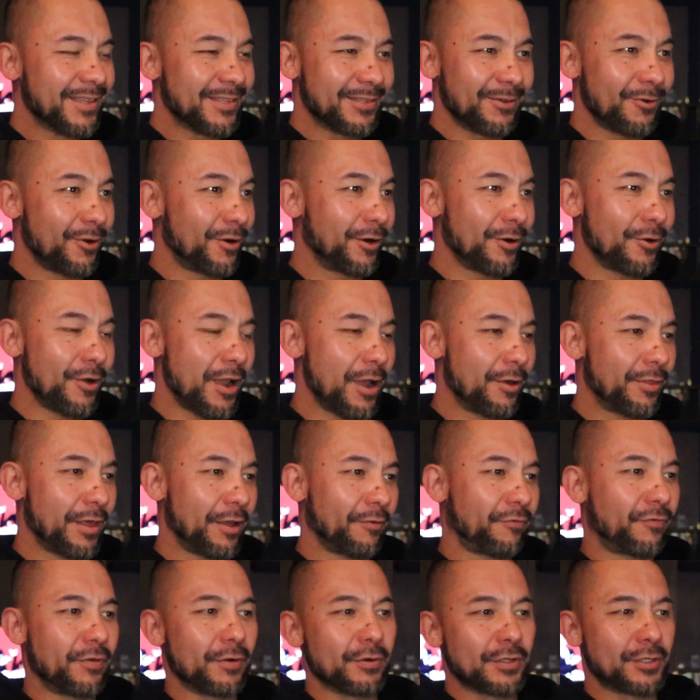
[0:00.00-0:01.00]
So I don't know how
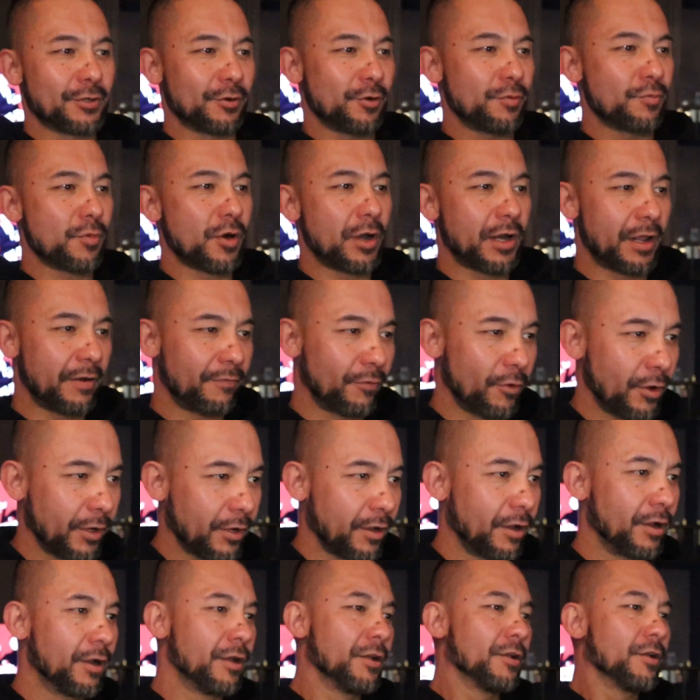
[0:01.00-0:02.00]
that feels. So you might have
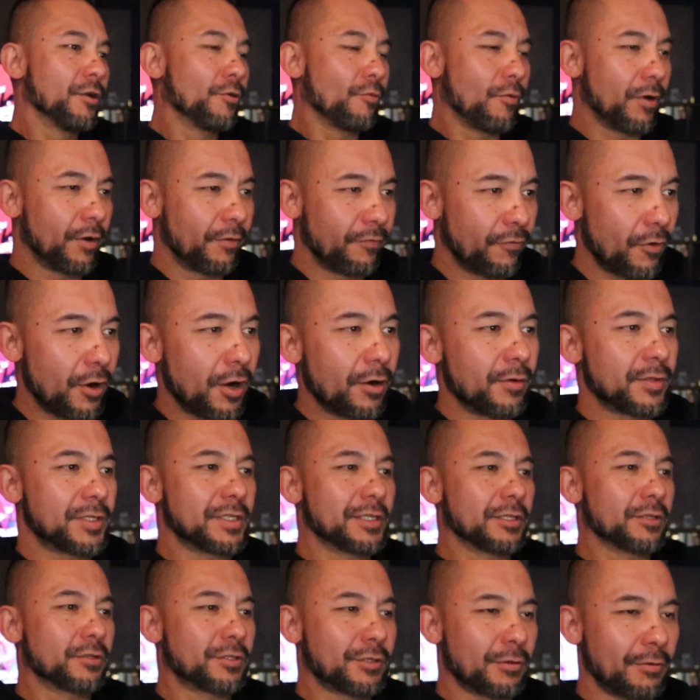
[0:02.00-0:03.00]
like one
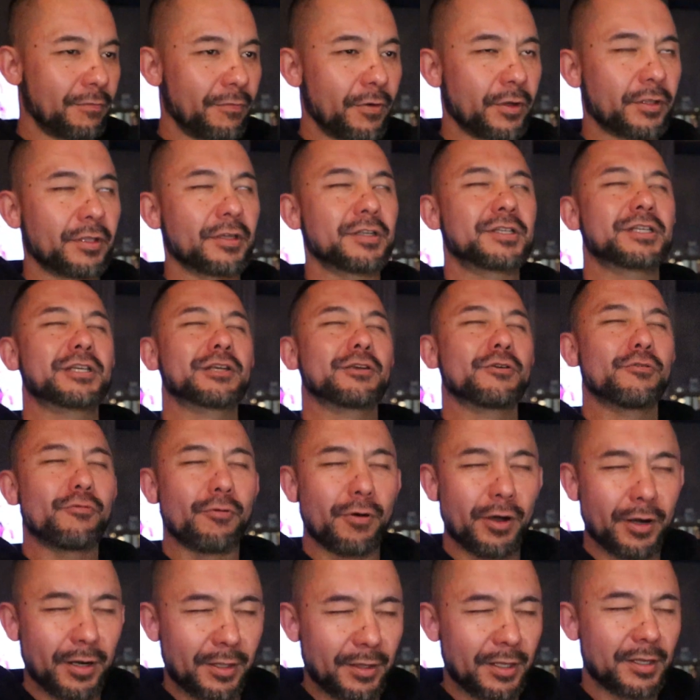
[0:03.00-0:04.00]
virus is sort of like the chill
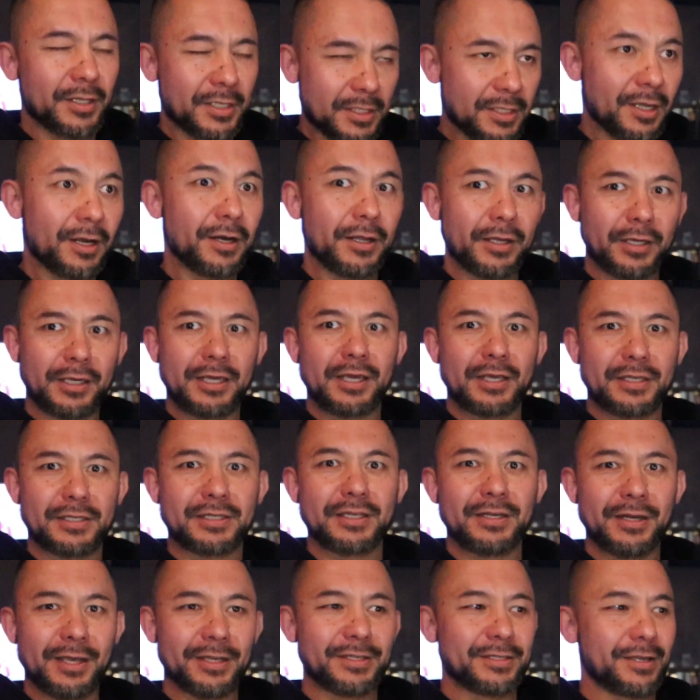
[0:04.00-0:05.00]
one, and then suddenly it
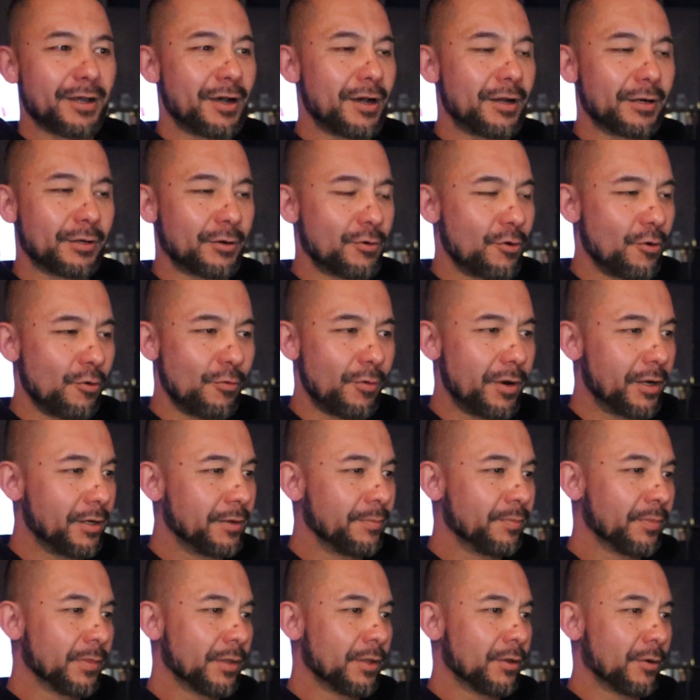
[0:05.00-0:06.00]
kicks in as the hardcore
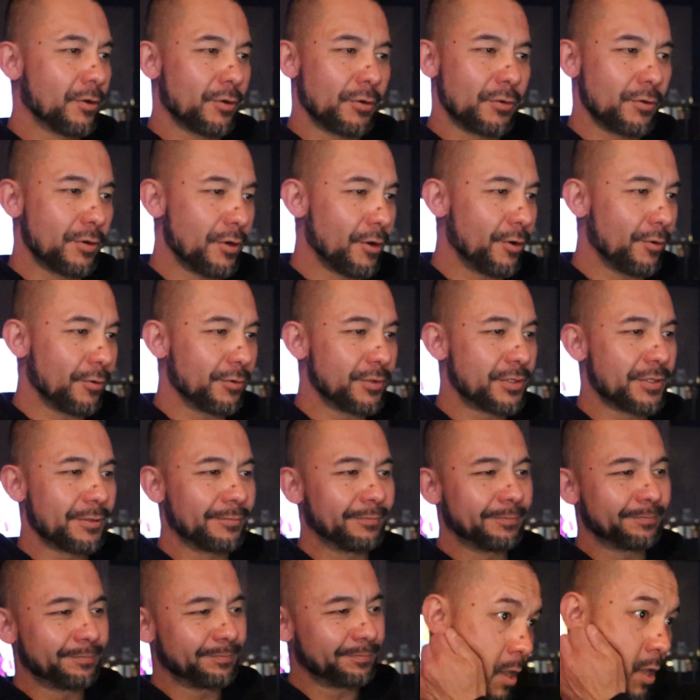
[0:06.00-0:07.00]
one. Who knows?
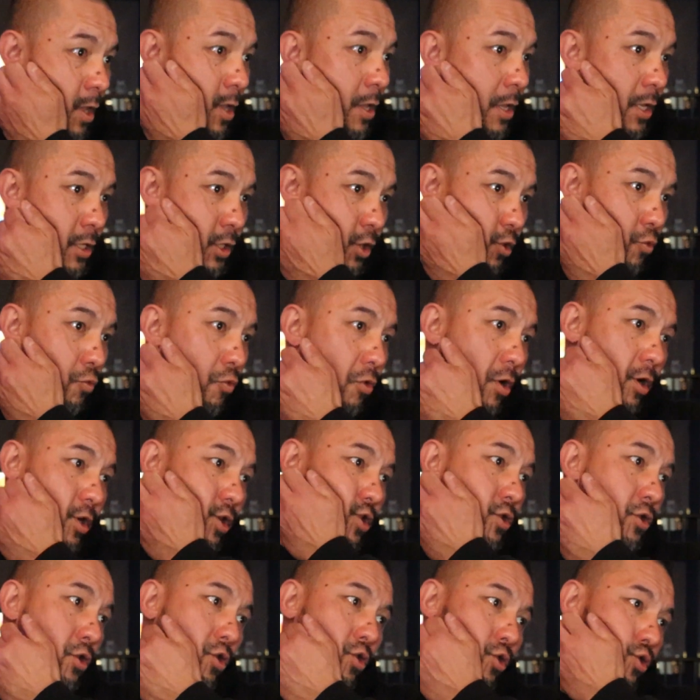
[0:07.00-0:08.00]
So
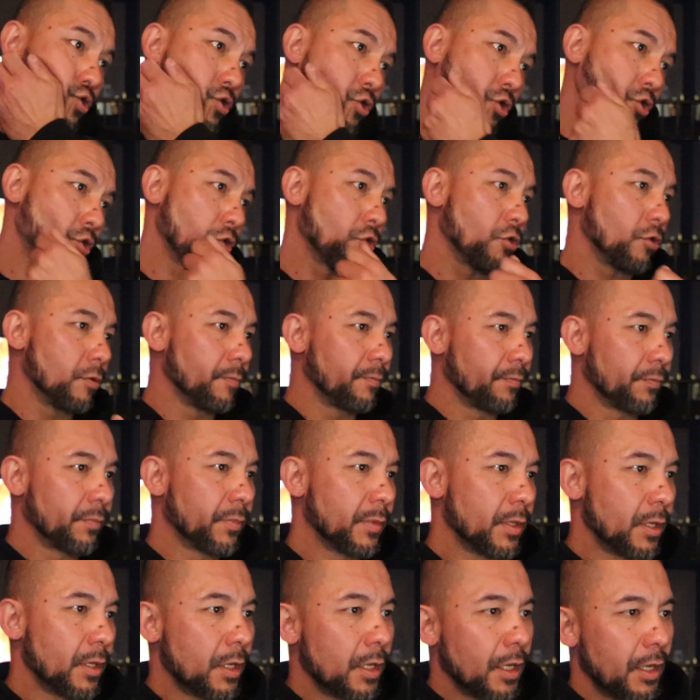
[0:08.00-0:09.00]
what do you do
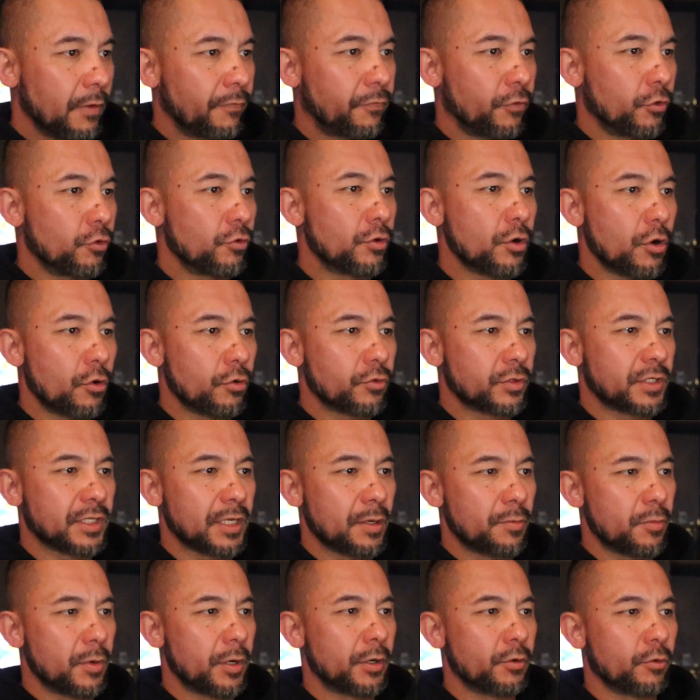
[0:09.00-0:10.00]
if you know
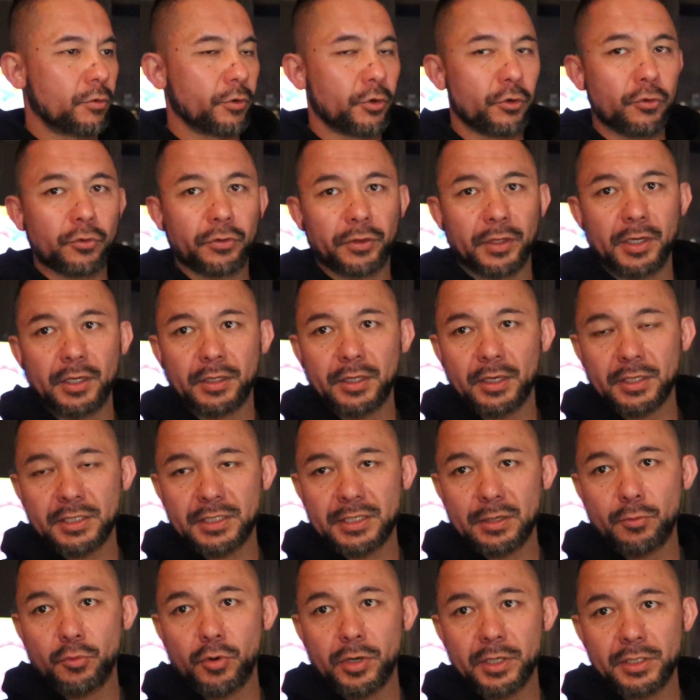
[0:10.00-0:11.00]
someone, or you think that
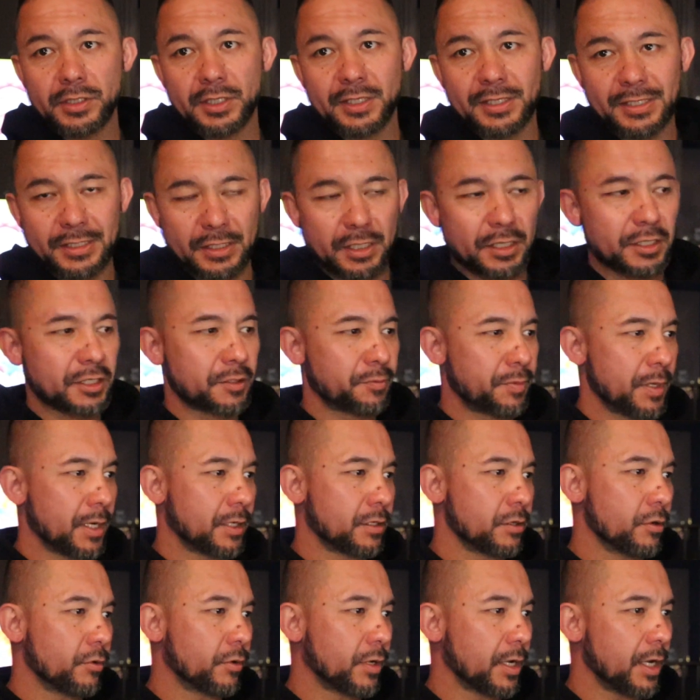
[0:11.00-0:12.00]
someone is a
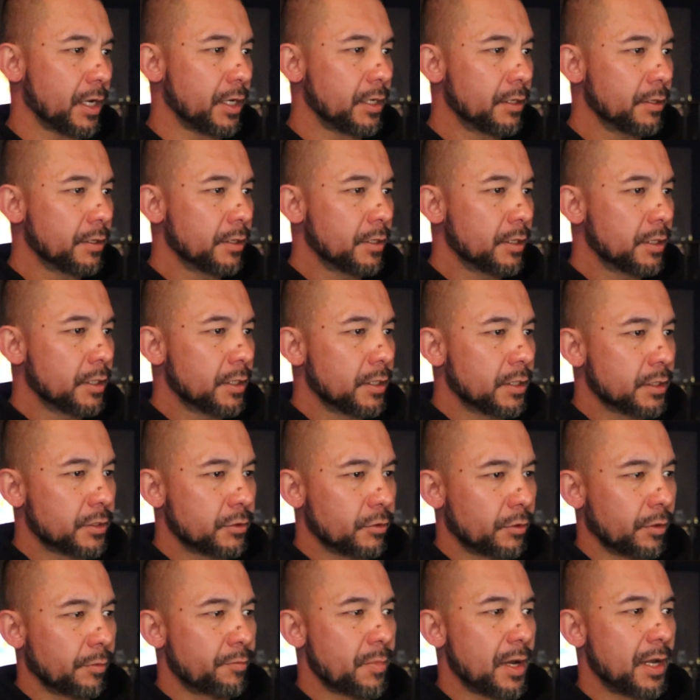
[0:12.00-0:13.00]
suspect? Okay.
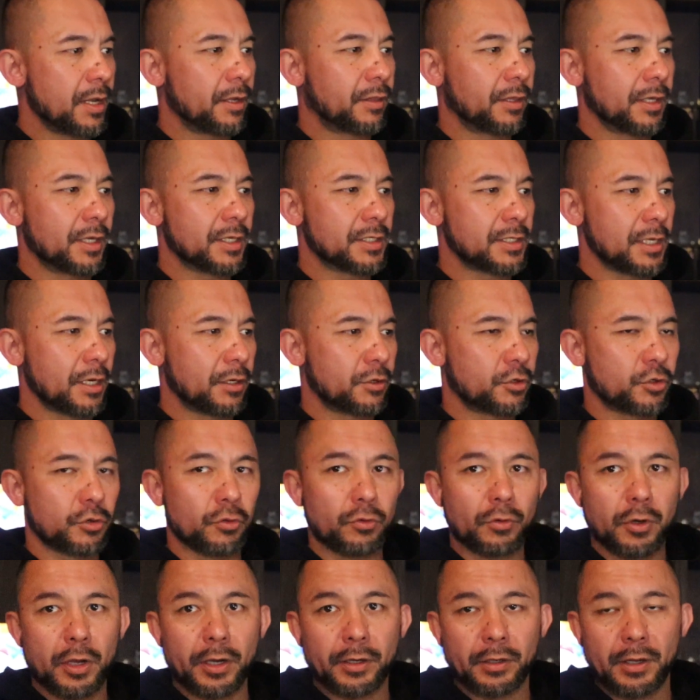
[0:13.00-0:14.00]
So the main thing is that you
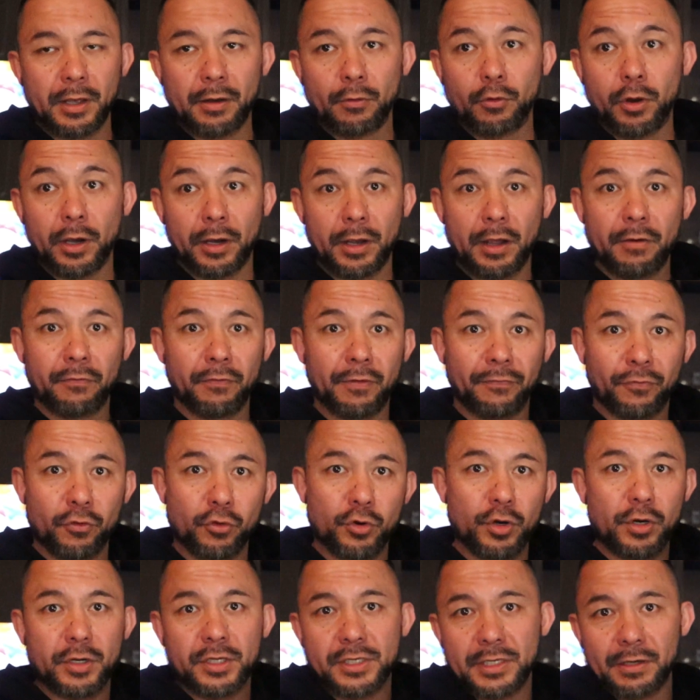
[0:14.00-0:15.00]
should if
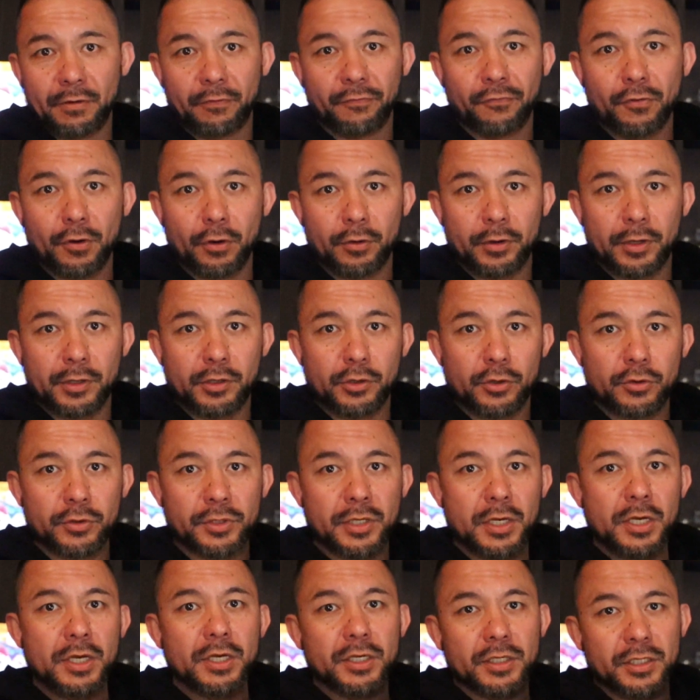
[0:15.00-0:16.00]
you didn't follow the
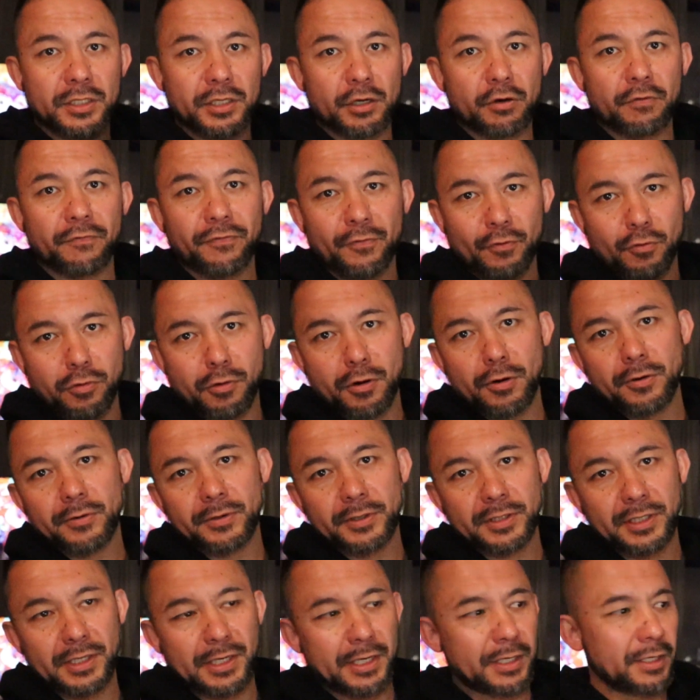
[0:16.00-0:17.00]
news,
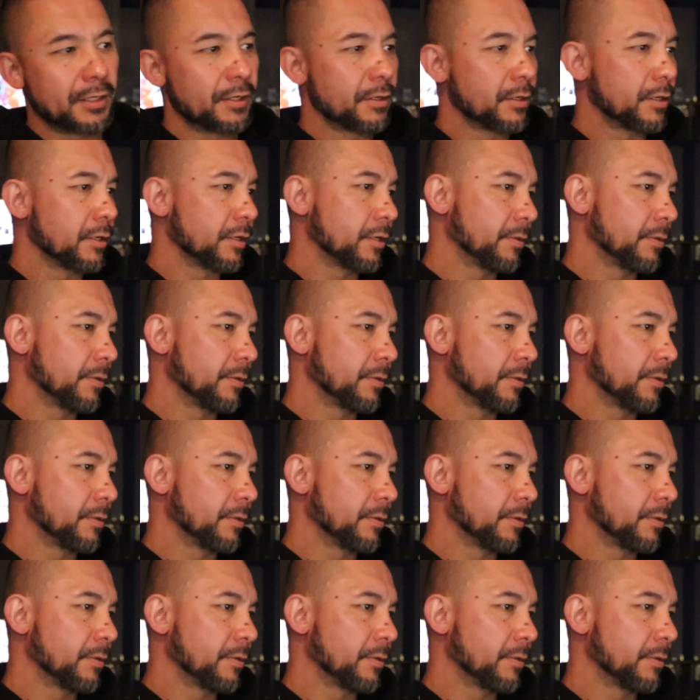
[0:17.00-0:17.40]
self-quarantine,